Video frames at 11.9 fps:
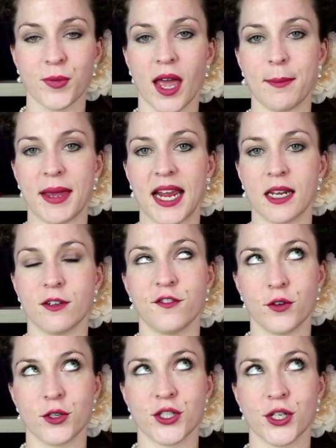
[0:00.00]
I mean,
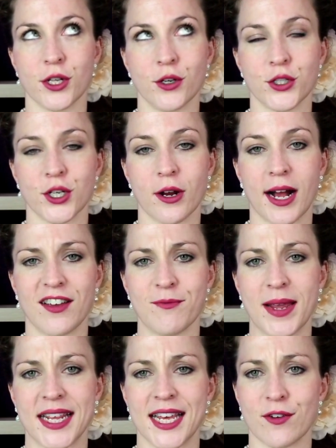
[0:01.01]
full disclosure, I've
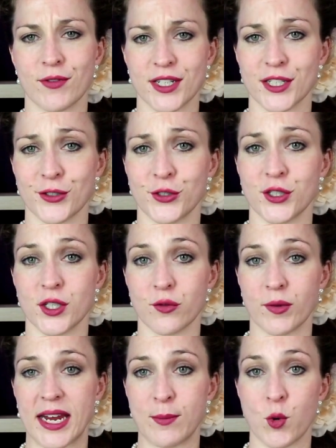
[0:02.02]
made that resolution to
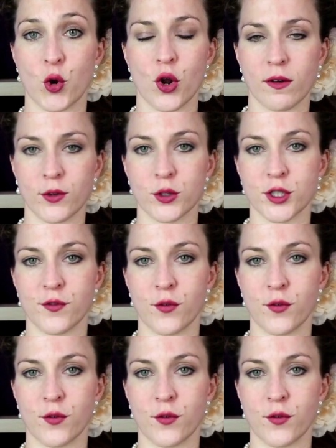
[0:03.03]
read more novels